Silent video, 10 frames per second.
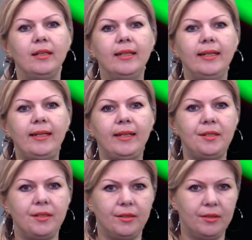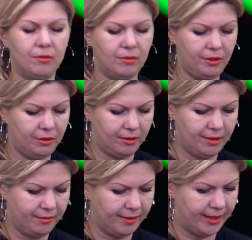link it on your
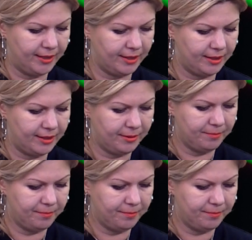devices.